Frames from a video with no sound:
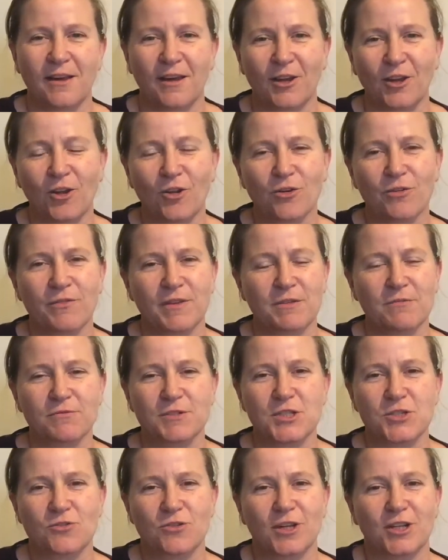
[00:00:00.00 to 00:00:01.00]
a lot of
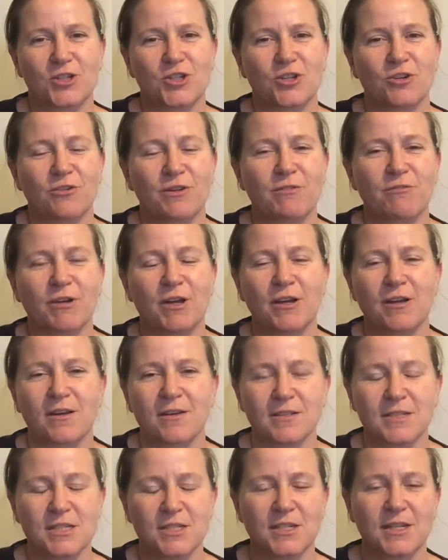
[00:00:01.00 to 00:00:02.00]
infrastructure in
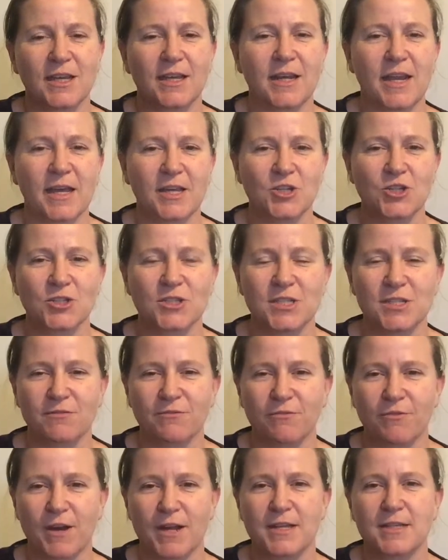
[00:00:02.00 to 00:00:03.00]
regards to connections to
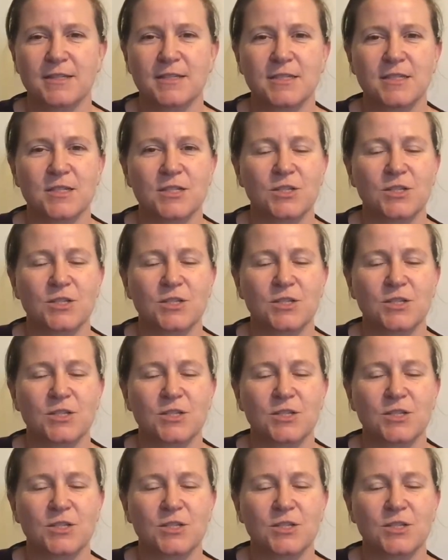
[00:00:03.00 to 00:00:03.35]
friends,